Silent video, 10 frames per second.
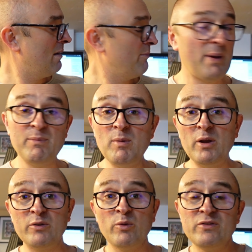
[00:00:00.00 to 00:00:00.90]

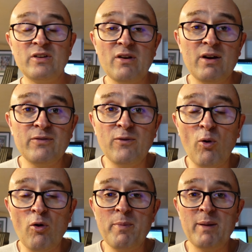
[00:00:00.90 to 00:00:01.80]
It wasn't designed
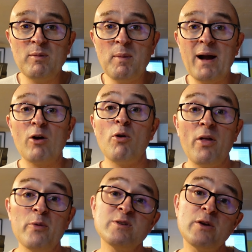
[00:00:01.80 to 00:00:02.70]
for the BMW pack, or rather
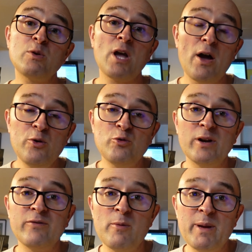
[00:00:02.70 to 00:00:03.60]
there was no code
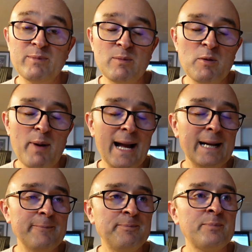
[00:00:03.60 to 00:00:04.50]
written for the BMW pack.
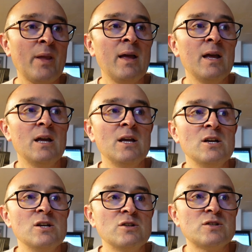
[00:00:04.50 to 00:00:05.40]

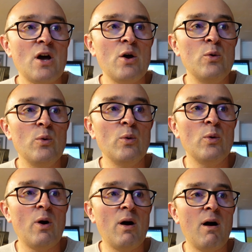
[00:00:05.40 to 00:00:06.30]
So
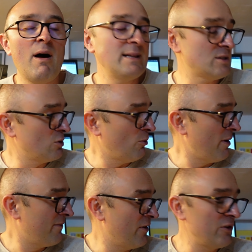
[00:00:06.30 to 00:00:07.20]
I installed my
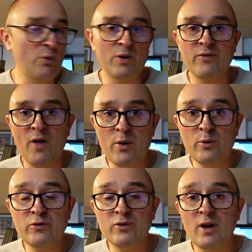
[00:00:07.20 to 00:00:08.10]
first one of
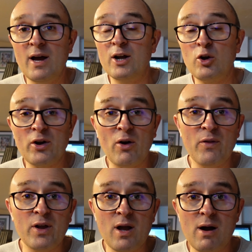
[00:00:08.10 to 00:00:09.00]
those, got it on
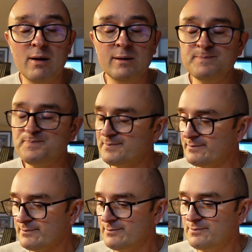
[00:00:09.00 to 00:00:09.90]
the car,
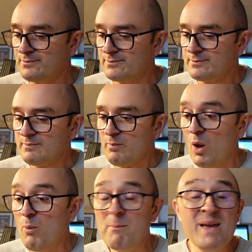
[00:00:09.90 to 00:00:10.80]

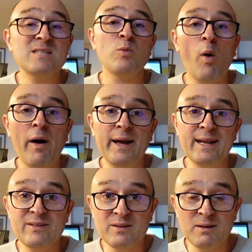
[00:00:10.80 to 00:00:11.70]
miswired
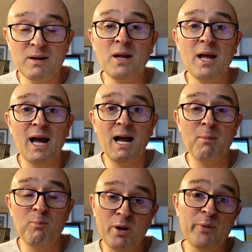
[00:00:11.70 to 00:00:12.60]
it, blew